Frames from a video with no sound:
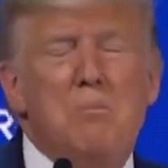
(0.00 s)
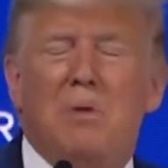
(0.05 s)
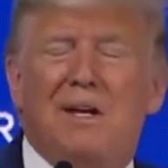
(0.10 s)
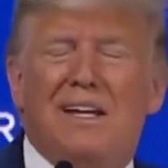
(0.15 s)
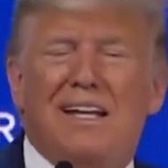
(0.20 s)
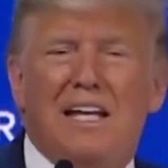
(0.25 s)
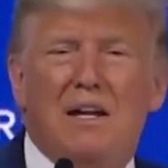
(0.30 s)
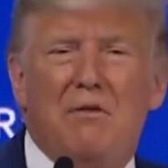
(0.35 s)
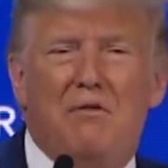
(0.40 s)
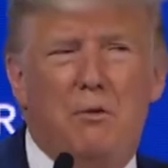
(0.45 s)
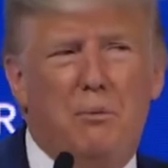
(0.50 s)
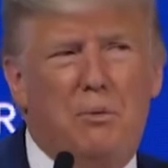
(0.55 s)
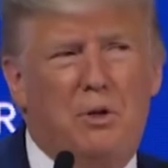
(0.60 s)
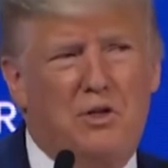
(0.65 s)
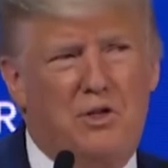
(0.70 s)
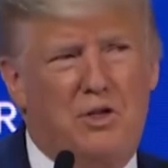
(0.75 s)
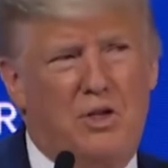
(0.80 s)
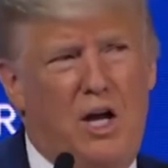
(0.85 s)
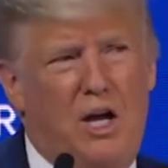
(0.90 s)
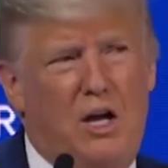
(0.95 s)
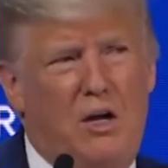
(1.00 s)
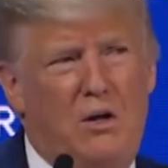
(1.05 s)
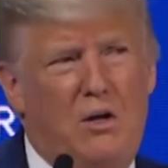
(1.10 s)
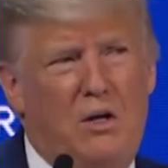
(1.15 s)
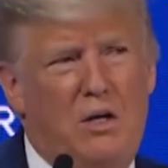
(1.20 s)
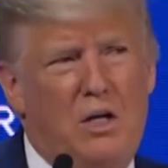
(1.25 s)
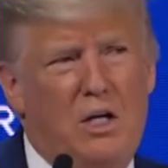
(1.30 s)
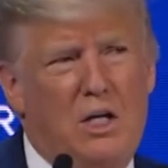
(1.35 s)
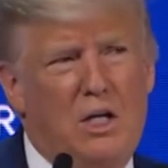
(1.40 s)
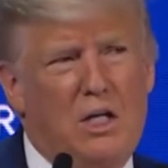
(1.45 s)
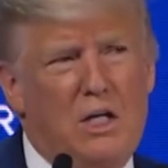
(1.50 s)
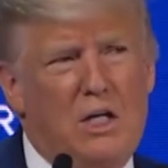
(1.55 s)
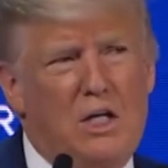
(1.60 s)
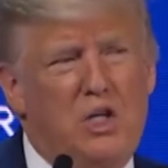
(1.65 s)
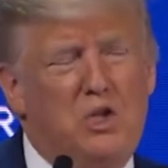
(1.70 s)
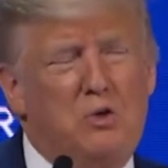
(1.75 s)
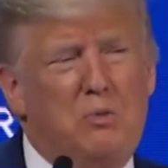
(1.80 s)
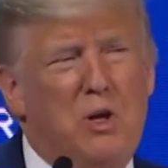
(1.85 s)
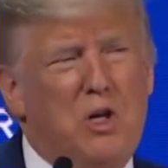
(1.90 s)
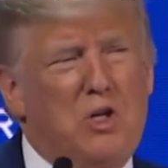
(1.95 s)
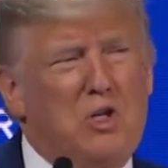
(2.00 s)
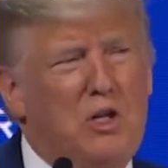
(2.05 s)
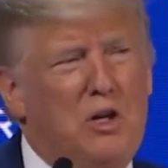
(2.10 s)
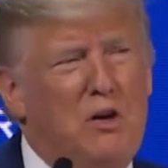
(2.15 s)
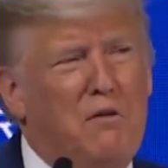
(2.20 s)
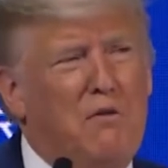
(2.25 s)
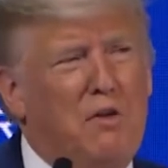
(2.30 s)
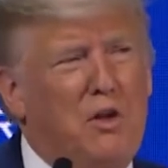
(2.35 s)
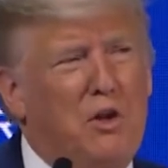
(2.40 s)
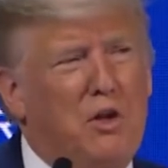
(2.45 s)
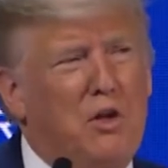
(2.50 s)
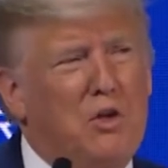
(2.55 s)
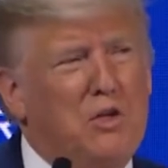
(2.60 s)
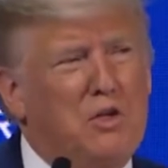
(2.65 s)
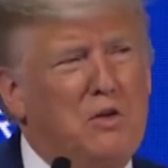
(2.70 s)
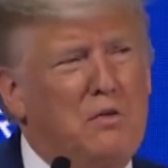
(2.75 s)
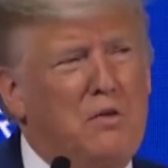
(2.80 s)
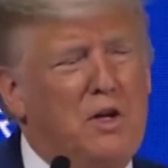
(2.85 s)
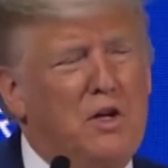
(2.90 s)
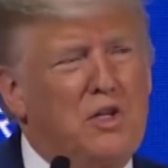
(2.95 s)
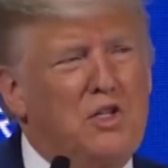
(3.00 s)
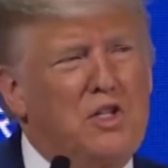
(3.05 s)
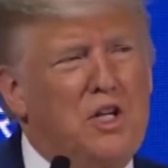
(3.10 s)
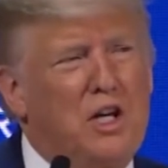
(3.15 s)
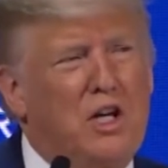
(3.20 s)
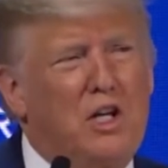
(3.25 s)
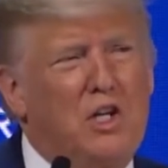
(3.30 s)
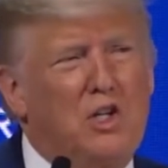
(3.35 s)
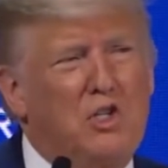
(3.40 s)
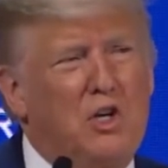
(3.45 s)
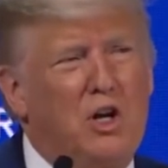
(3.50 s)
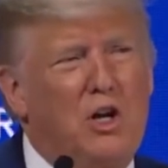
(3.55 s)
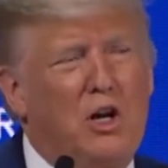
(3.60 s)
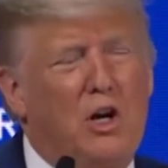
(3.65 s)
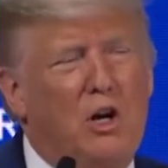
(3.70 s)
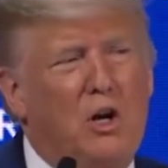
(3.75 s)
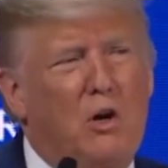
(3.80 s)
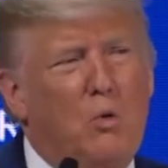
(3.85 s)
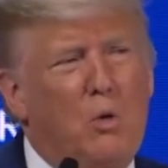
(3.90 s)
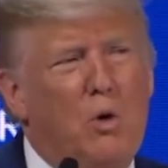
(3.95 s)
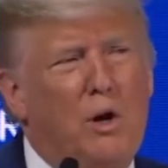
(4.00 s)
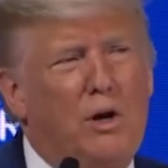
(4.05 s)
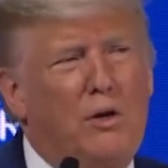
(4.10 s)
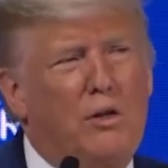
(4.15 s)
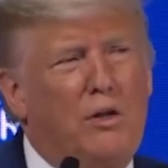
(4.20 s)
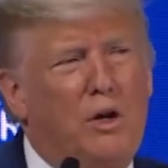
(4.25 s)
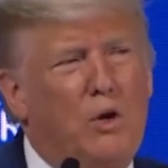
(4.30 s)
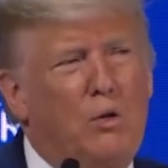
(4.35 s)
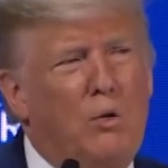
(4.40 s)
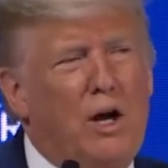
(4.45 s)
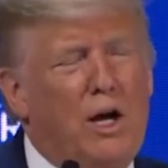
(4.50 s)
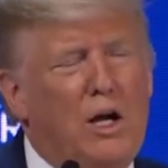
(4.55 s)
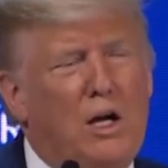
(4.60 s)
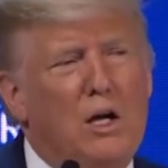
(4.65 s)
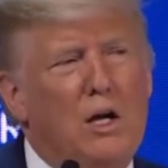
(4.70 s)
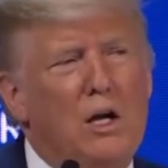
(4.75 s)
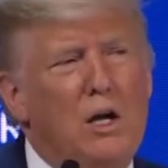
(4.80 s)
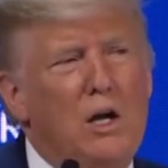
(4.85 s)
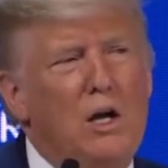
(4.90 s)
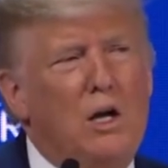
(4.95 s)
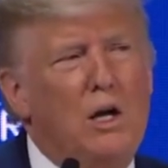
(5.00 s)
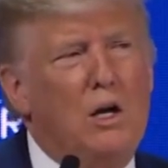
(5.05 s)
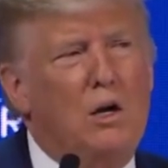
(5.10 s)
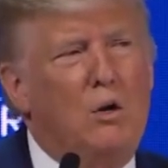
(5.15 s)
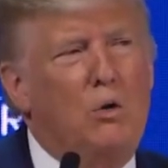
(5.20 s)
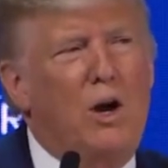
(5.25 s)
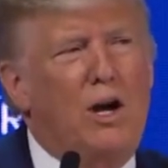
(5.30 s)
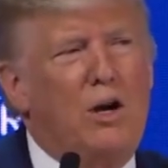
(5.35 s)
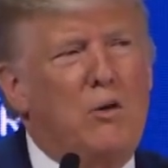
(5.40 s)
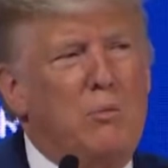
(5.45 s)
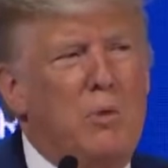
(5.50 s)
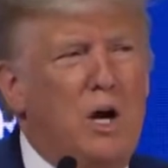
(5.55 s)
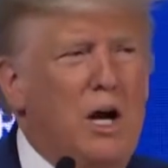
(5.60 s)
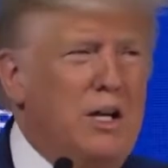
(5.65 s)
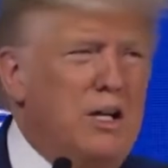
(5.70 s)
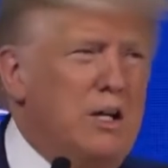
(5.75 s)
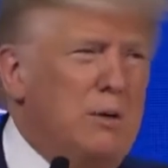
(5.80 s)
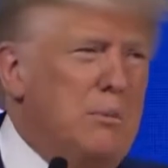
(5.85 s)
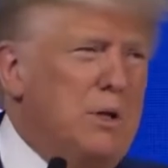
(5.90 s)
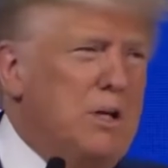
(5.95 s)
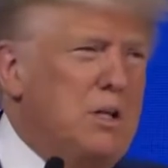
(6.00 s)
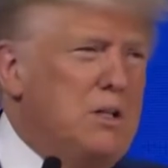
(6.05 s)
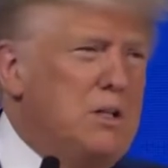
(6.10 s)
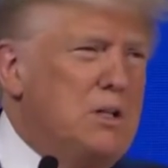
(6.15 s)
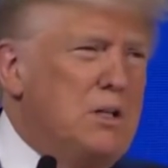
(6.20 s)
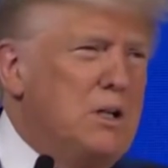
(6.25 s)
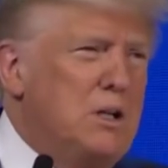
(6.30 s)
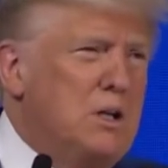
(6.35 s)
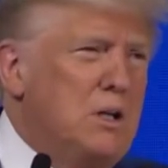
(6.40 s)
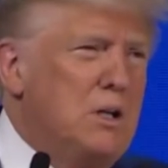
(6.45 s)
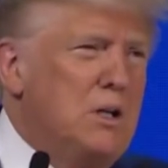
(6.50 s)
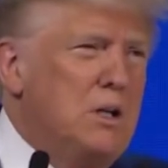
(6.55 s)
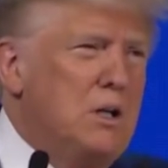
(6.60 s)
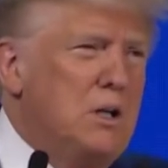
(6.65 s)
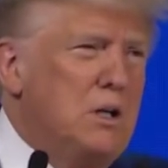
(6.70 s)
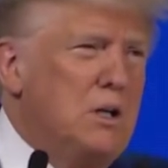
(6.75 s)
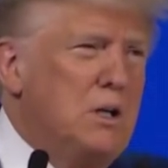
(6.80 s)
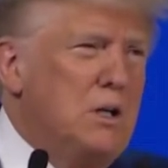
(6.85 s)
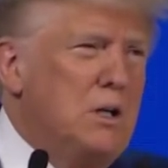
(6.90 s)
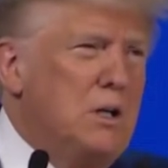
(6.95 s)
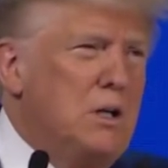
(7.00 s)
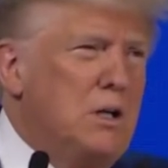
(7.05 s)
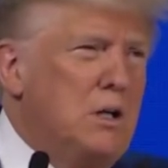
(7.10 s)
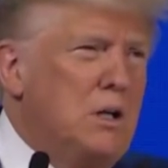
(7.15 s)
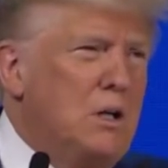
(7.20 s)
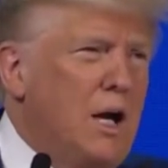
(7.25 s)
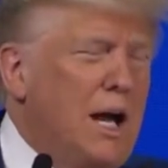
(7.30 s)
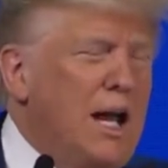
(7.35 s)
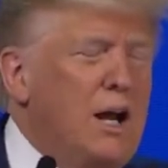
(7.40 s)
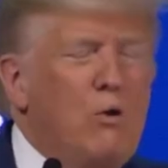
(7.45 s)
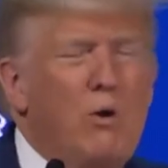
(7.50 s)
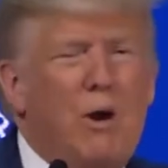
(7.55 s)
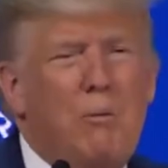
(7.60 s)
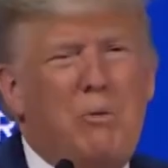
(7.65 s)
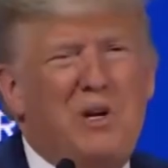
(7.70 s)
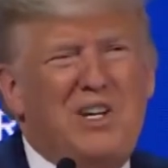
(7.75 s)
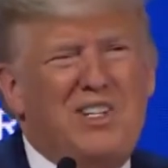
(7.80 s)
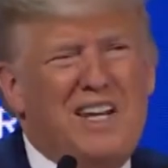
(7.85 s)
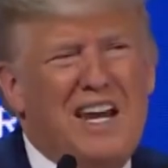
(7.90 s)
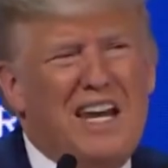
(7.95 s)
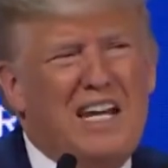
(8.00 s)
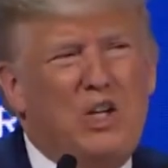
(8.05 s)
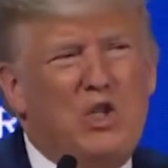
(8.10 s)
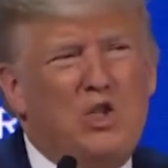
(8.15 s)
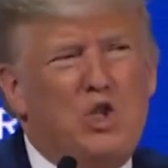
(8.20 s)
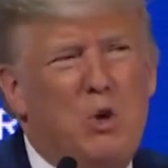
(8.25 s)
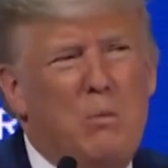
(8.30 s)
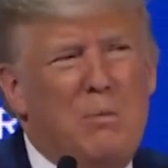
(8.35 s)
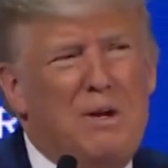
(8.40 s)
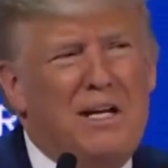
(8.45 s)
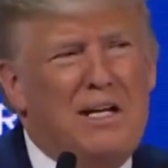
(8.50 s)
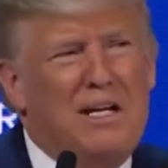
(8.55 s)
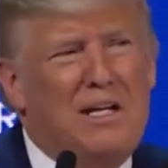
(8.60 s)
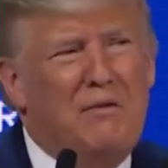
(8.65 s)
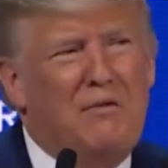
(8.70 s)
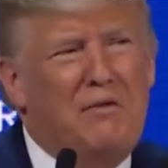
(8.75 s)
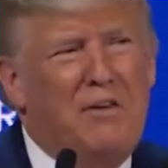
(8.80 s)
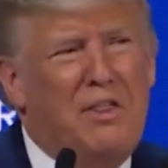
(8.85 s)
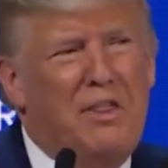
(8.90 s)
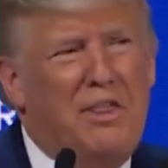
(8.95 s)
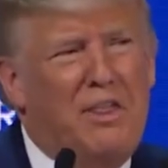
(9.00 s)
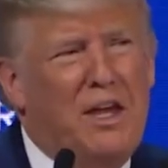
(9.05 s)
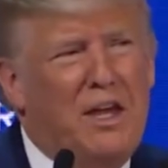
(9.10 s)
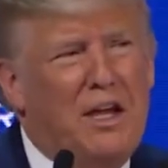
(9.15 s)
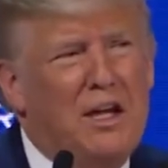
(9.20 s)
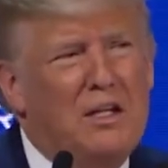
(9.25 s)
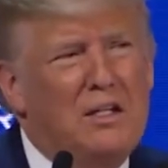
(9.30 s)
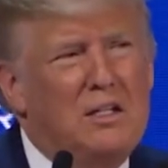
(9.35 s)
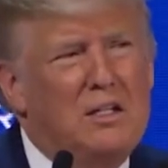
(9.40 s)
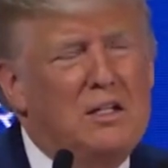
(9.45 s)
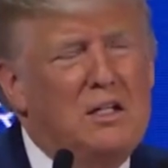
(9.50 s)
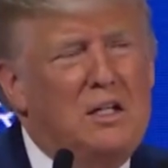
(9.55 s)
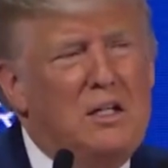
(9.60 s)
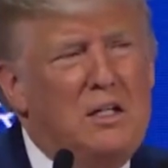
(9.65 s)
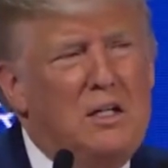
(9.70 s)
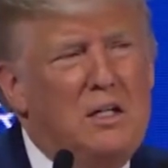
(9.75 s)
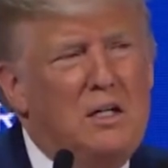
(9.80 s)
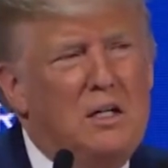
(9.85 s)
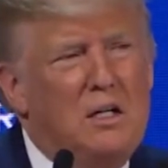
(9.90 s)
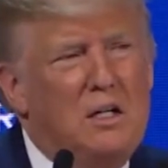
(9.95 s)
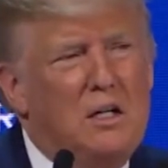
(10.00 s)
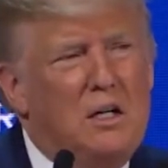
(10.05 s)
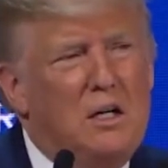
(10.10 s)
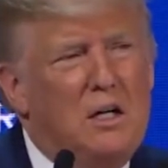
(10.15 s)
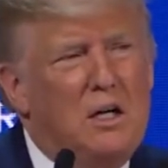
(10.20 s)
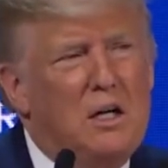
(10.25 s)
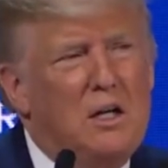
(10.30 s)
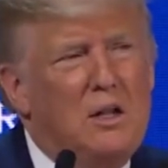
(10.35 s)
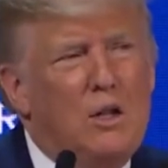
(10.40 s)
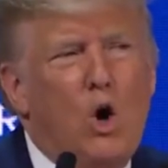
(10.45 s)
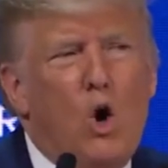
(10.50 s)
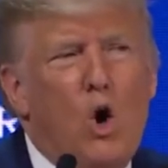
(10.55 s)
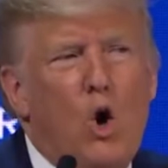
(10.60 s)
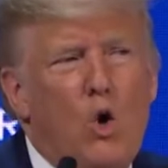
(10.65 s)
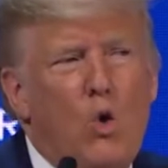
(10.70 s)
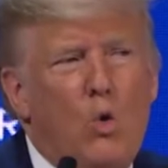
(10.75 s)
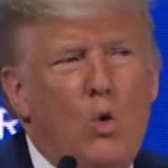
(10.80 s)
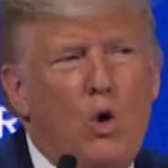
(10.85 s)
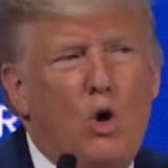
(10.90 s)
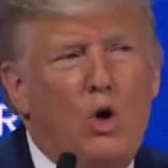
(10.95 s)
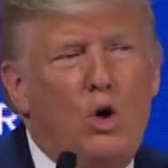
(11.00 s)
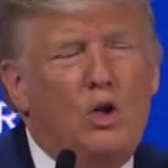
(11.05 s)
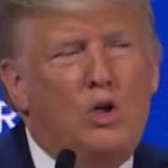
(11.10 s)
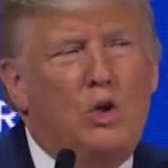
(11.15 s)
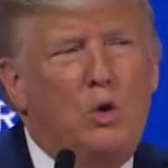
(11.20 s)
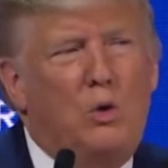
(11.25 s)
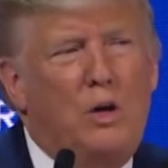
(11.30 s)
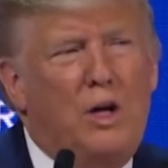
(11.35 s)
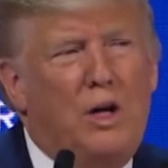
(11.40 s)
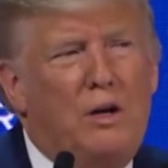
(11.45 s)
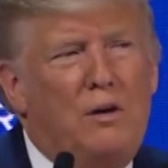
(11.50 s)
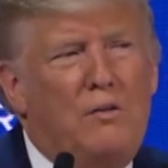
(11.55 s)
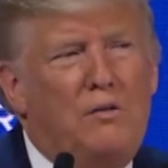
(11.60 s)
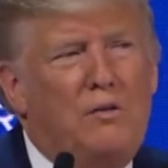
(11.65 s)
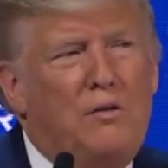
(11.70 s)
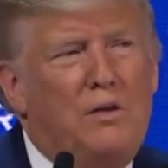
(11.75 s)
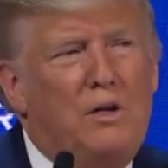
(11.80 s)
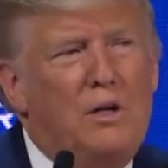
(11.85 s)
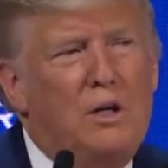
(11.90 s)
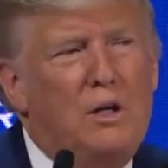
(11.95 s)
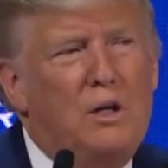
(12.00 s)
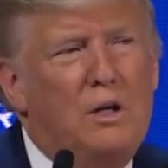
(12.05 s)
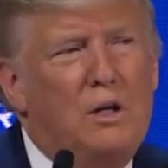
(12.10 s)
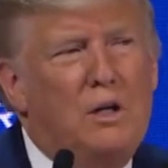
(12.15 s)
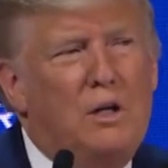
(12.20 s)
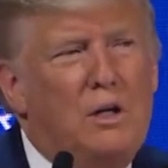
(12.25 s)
unbelievable sight, especially for those of us that considered it one of the great, great monuments and representing so many different things. The whole world grieved.